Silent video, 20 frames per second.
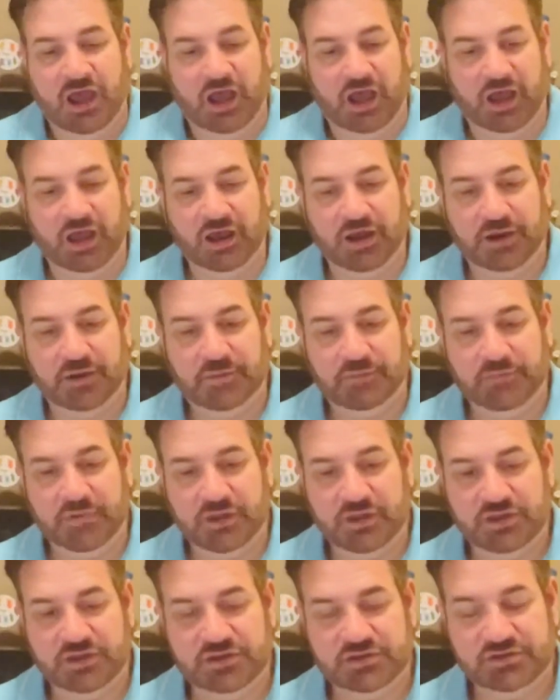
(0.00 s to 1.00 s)
Um,
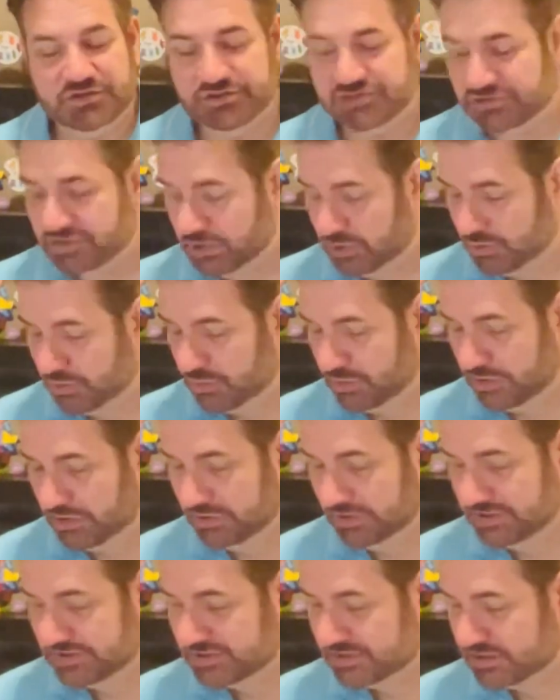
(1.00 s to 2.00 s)
so
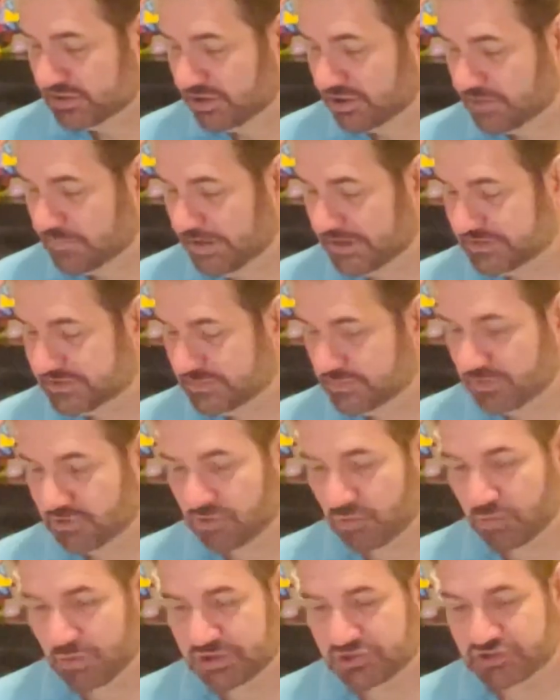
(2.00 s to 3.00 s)
let's talk about some other
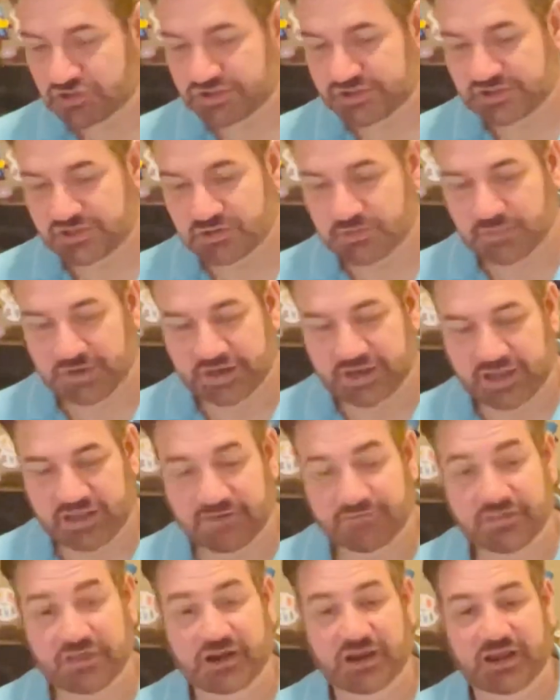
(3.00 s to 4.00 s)
questions that you might
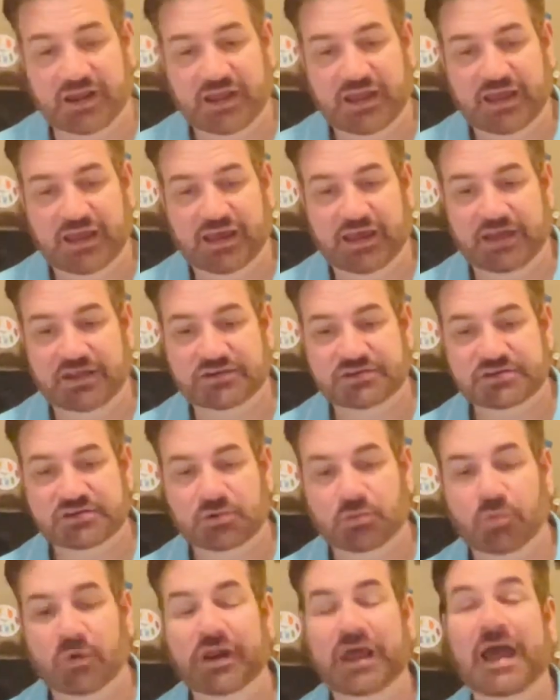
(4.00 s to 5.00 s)
have that I had. So
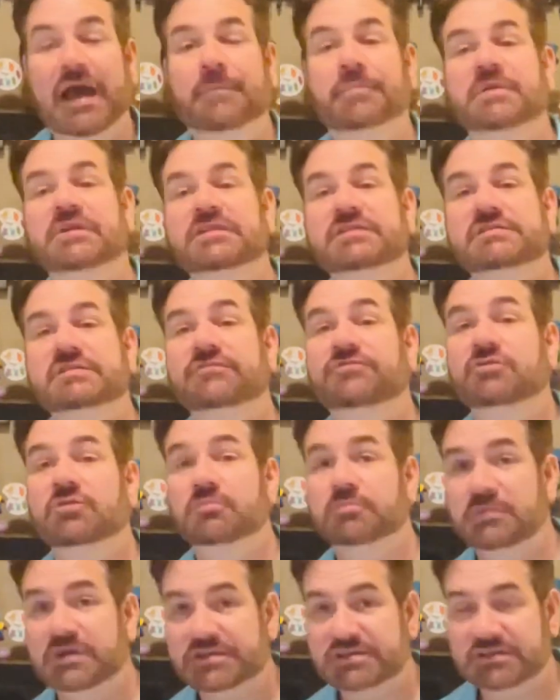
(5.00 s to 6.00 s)
what happens if you
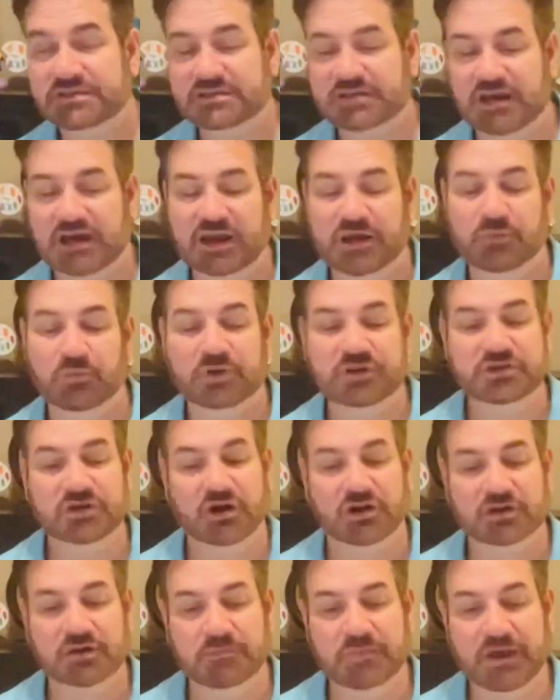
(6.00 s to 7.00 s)
miss a time? We
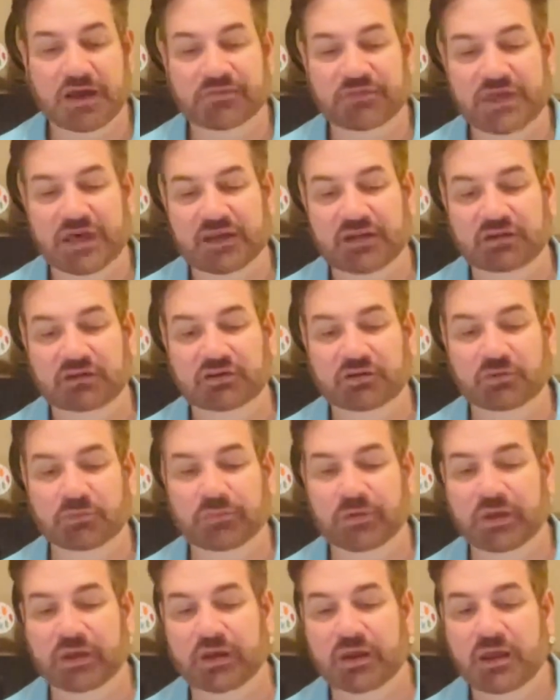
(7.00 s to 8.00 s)
talked about that a little
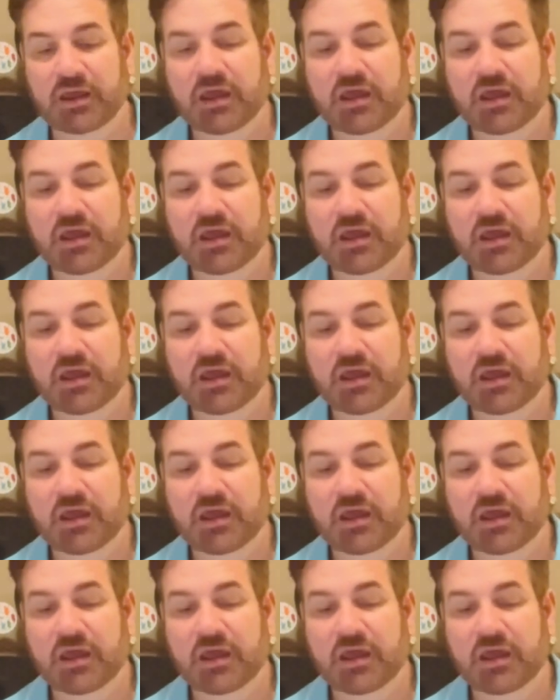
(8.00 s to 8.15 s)
bit.